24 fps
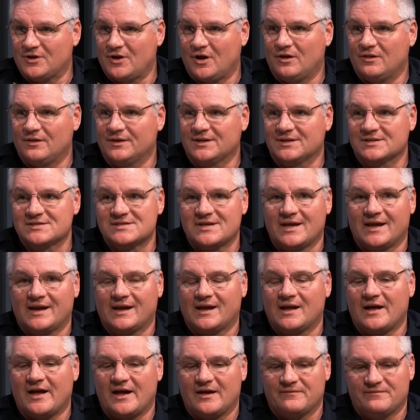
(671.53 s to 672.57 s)
calling
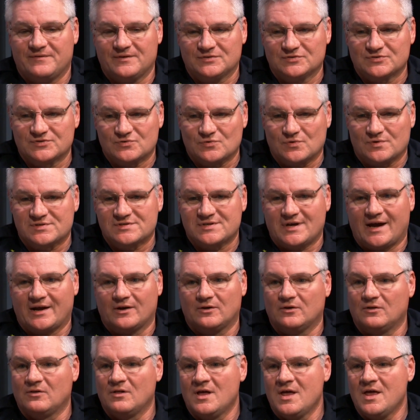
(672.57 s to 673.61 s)
saying, I feel
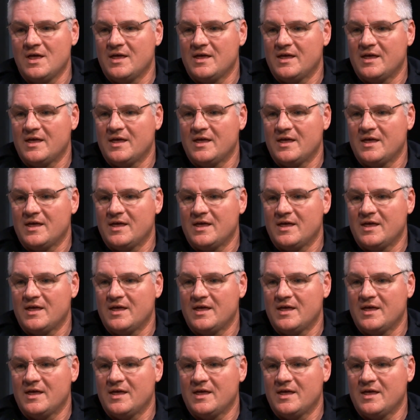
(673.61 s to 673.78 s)
suicidal,